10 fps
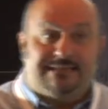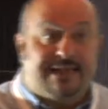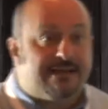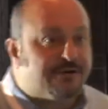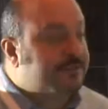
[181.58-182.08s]

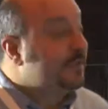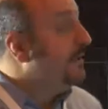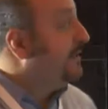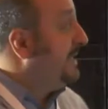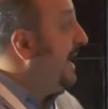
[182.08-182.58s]
layers
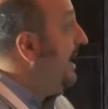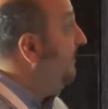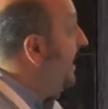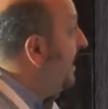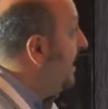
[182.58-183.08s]
to
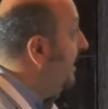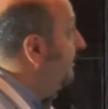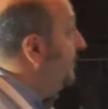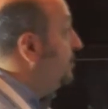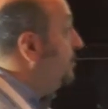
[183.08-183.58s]
have that kind
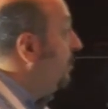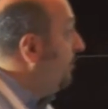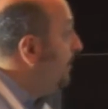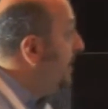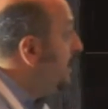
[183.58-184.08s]
of
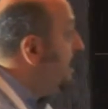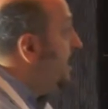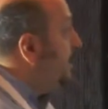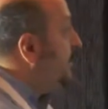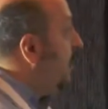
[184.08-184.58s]
control.
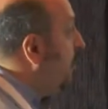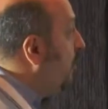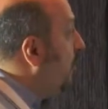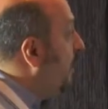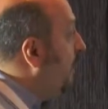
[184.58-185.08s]

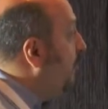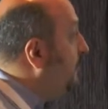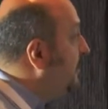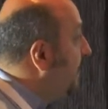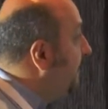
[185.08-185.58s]
So
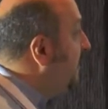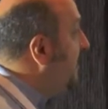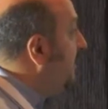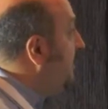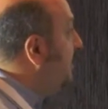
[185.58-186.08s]
some of
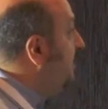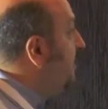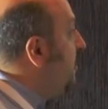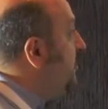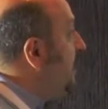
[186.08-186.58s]
the
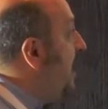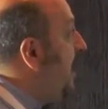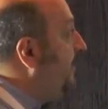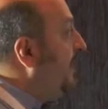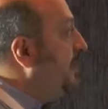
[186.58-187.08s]
most
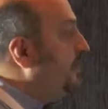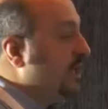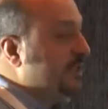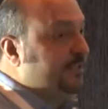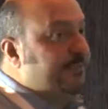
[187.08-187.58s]
common
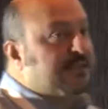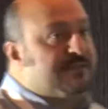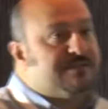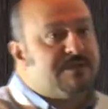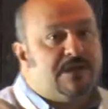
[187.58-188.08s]

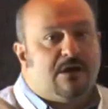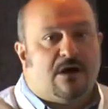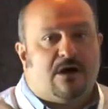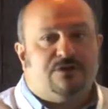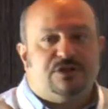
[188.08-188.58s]
adjustments
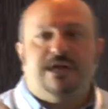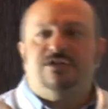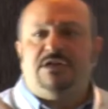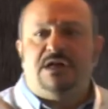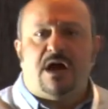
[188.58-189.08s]
are
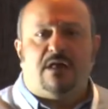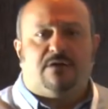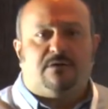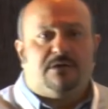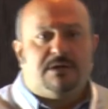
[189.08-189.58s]
changing color.